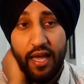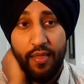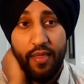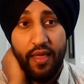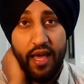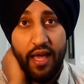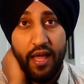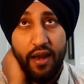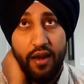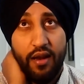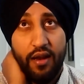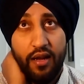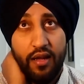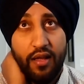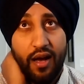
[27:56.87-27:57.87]
And
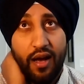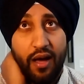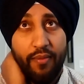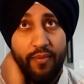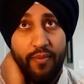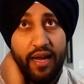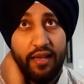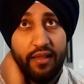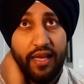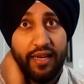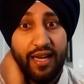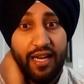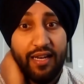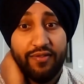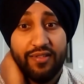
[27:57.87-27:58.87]
then on my like
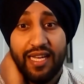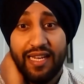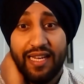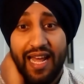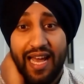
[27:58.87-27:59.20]
kind of second